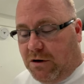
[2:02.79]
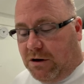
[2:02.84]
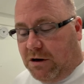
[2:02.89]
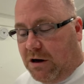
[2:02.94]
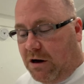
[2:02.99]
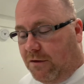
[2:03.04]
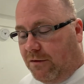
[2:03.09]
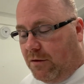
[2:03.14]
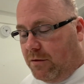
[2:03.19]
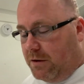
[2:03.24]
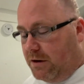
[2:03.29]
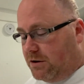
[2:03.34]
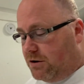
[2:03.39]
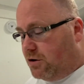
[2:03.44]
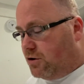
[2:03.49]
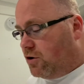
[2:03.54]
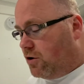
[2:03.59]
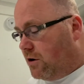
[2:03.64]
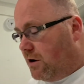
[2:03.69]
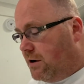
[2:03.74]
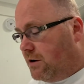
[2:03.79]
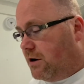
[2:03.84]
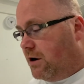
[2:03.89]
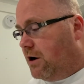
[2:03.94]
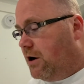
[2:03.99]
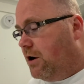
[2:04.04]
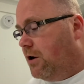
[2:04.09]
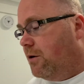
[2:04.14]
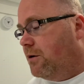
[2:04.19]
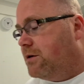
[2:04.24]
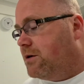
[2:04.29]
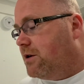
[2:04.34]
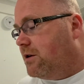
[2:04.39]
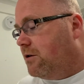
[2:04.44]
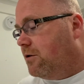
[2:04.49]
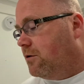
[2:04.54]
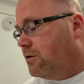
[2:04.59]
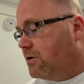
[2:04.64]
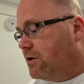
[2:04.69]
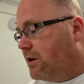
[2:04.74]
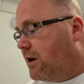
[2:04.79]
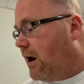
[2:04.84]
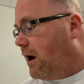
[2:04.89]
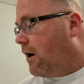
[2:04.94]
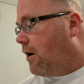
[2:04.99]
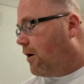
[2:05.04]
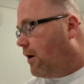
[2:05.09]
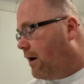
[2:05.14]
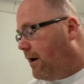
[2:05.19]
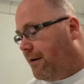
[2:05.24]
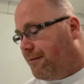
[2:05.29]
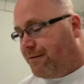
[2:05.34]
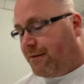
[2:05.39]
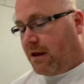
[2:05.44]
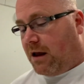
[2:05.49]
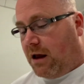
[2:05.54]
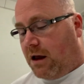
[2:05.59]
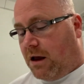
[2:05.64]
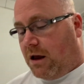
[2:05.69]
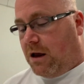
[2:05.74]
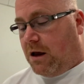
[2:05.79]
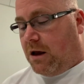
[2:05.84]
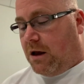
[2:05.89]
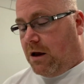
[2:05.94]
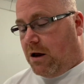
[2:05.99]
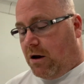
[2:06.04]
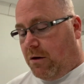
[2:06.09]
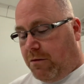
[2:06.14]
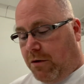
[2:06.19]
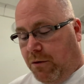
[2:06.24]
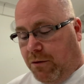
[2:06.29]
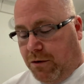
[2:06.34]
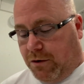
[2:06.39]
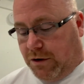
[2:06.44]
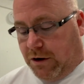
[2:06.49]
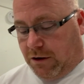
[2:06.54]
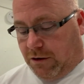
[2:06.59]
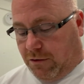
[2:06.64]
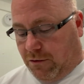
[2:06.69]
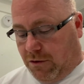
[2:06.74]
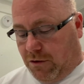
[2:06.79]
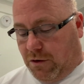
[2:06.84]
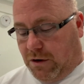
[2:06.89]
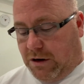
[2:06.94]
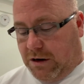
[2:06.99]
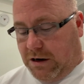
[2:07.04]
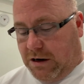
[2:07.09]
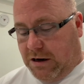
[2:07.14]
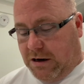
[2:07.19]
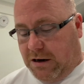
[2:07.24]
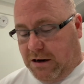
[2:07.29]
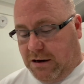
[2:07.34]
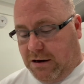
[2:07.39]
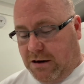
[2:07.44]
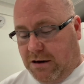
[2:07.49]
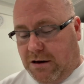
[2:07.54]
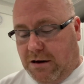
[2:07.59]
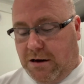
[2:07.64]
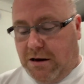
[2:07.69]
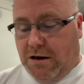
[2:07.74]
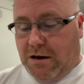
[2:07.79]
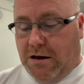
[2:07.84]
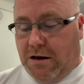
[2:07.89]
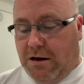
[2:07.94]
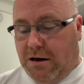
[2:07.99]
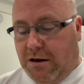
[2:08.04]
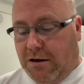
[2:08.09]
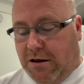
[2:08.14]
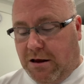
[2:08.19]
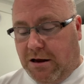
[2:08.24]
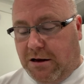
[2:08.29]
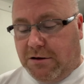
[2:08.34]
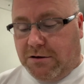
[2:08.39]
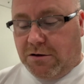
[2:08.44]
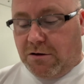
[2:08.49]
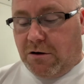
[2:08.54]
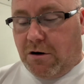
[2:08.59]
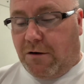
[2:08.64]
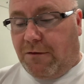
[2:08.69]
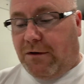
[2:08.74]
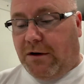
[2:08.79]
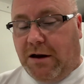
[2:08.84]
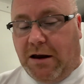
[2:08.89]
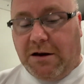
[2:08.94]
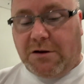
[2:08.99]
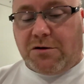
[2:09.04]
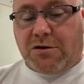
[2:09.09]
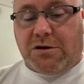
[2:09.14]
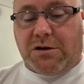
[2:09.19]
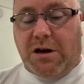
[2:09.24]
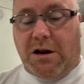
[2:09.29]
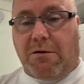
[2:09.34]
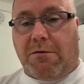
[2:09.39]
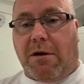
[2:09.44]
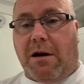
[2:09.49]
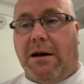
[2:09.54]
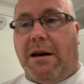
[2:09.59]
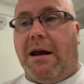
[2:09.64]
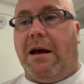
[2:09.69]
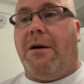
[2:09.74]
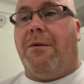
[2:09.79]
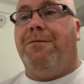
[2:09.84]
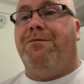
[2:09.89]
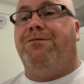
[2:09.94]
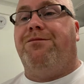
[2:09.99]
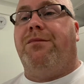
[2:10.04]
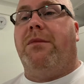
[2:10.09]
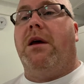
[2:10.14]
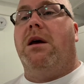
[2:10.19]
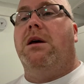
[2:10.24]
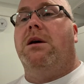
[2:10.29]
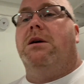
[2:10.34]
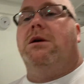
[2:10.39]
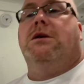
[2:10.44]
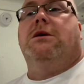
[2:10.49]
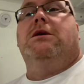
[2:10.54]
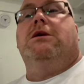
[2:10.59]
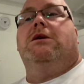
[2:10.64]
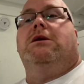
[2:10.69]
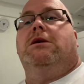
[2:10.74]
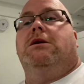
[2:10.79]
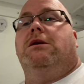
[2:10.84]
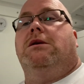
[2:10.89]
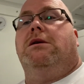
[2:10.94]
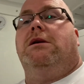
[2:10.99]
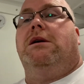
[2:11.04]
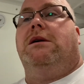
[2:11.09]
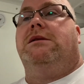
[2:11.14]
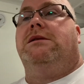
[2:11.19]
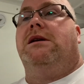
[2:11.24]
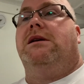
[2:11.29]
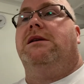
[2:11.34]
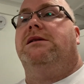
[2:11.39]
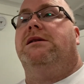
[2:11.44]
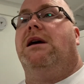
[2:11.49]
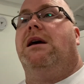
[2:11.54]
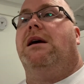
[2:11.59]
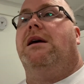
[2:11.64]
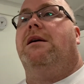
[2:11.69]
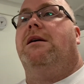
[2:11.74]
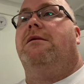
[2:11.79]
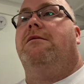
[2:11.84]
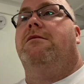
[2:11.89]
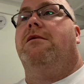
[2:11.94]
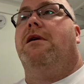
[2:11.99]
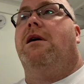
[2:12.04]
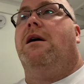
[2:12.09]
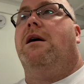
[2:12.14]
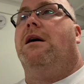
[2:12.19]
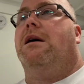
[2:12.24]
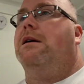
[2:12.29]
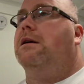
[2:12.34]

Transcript: governments are trying to do. It's a little scary, but we'll get through it. Things are awfully interesting right now. As they say, uh,